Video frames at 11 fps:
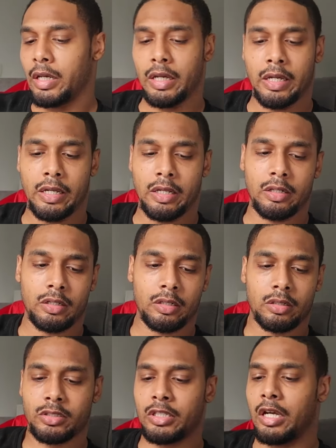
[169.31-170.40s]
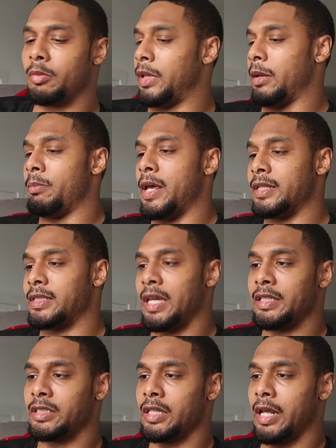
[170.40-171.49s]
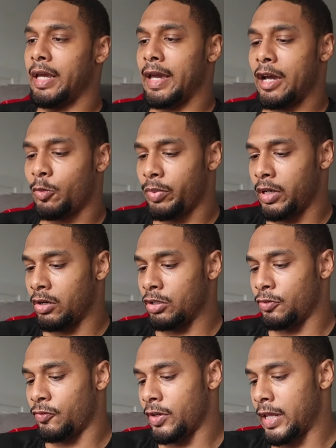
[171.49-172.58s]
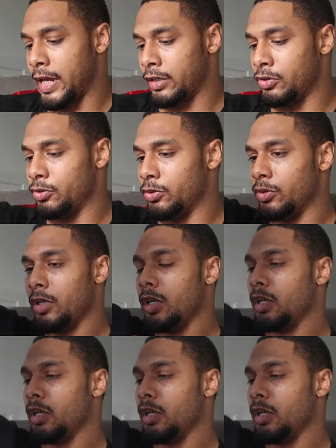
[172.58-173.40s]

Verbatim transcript: And something like meditation ain't helping, or you feel like you